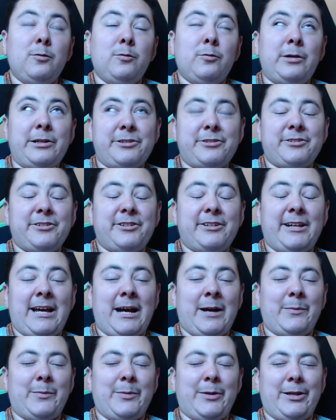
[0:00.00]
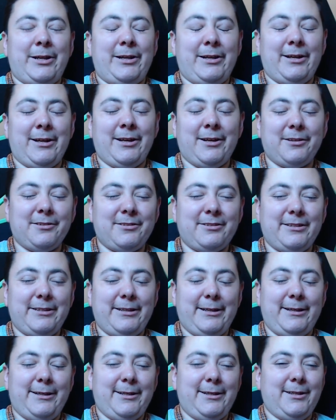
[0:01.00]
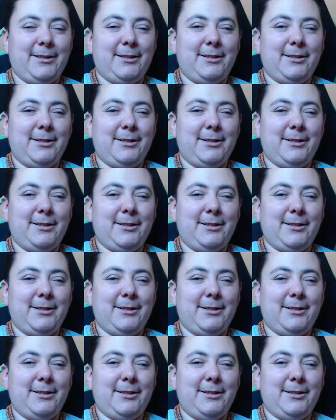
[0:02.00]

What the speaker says: should happen in a healthy